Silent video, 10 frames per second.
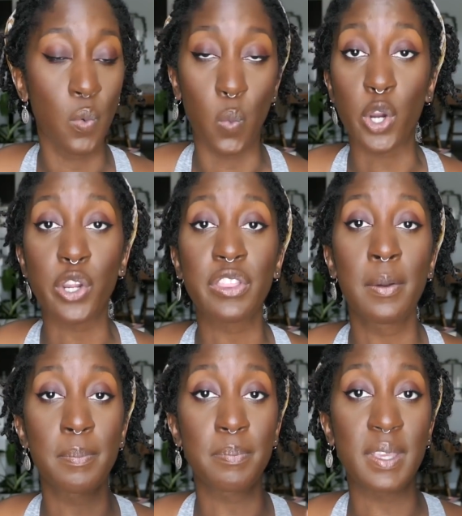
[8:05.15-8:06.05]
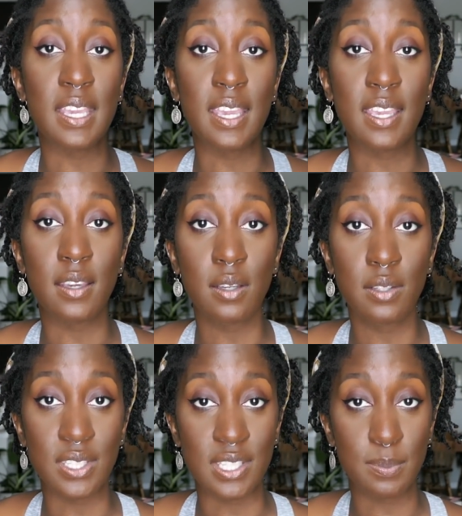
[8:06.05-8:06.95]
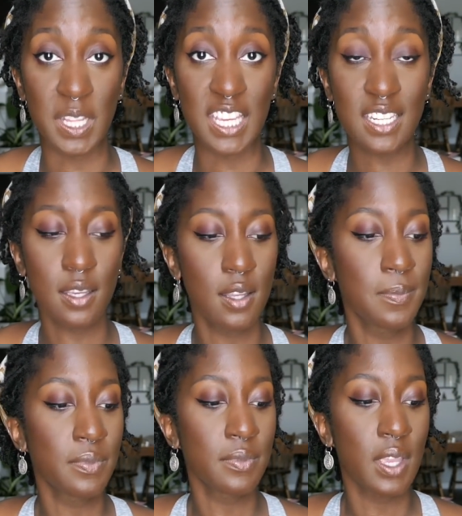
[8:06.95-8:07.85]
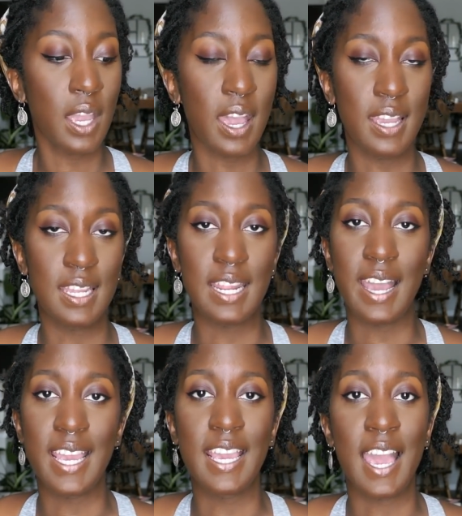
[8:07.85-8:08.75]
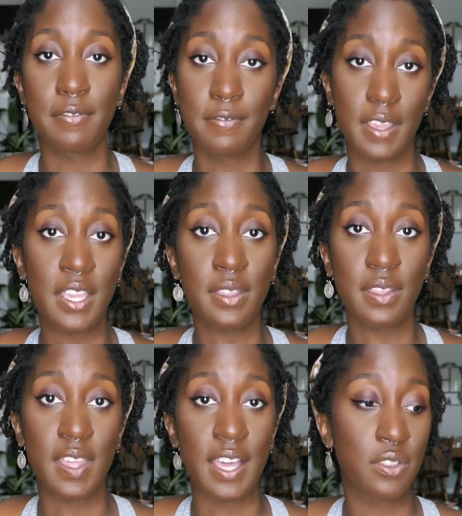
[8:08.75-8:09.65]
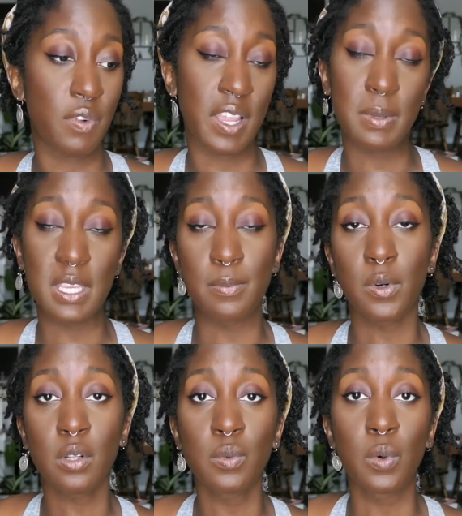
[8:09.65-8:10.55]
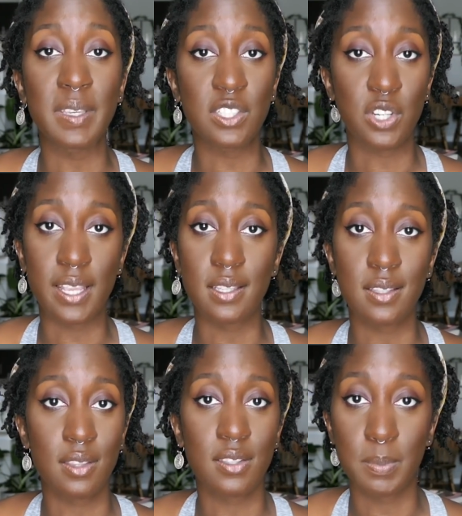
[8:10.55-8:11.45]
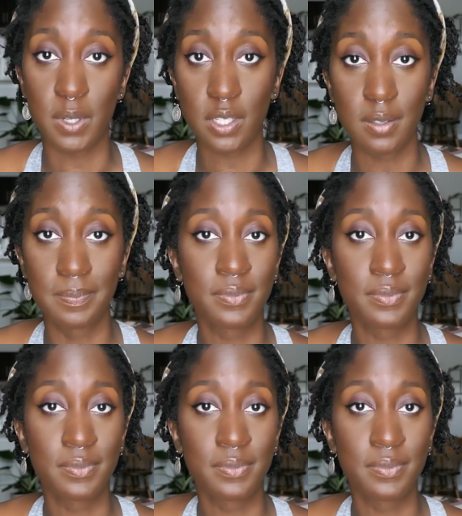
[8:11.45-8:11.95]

worth being displayed, and I have faith that the right people will be attracted to this book.